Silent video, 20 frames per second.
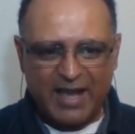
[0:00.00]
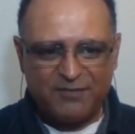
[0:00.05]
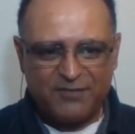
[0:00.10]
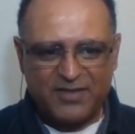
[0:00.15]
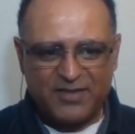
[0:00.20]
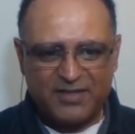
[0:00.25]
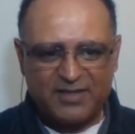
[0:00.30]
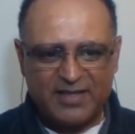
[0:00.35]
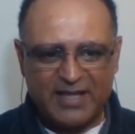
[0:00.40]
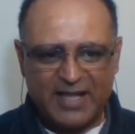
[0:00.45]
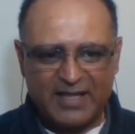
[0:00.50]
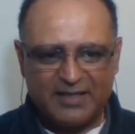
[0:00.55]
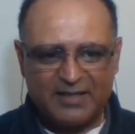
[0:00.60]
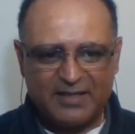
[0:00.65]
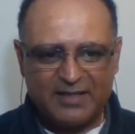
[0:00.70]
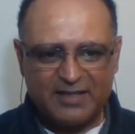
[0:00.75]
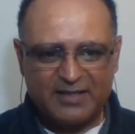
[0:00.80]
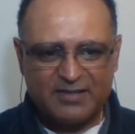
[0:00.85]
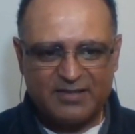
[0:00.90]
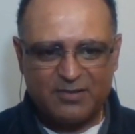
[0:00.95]
After
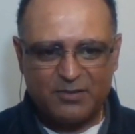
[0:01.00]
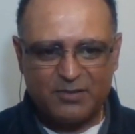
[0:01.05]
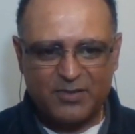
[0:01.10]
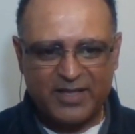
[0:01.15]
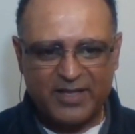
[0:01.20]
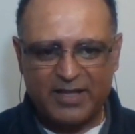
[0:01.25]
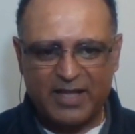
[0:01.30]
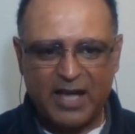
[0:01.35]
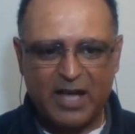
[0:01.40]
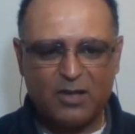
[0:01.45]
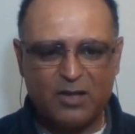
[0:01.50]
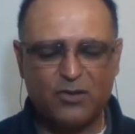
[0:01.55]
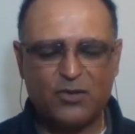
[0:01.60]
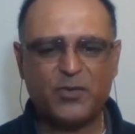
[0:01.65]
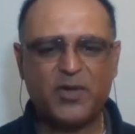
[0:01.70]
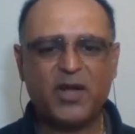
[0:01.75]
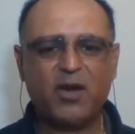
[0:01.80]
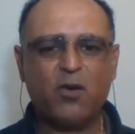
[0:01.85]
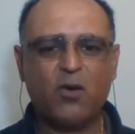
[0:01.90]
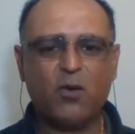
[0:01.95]
that, it's okay. How
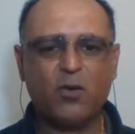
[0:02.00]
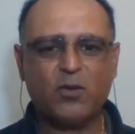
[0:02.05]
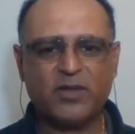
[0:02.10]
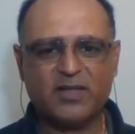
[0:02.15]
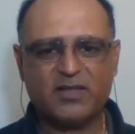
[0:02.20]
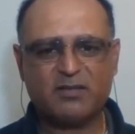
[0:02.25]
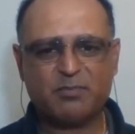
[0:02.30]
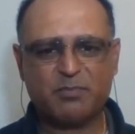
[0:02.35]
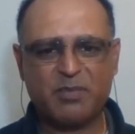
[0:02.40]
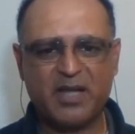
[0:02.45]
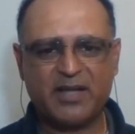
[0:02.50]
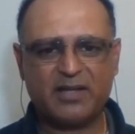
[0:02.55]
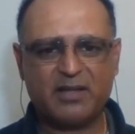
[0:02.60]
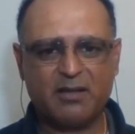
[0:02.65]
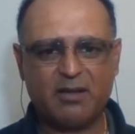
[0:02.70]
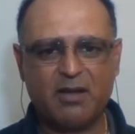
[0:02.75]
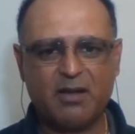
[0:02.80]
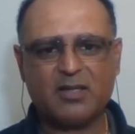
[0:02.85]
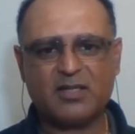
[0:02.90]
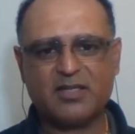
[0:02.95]
do we hold this
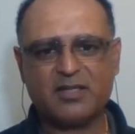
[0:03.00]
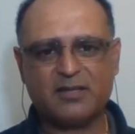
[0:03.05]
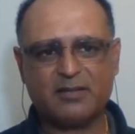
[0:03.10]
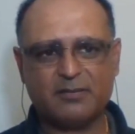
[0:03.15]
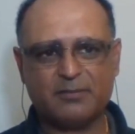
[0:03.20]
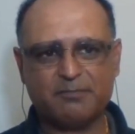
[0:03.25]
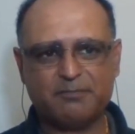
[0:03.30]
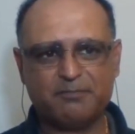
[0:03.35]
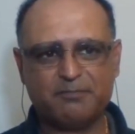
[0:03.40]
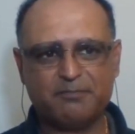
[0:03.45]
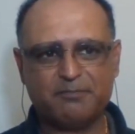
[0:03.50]
bite long term?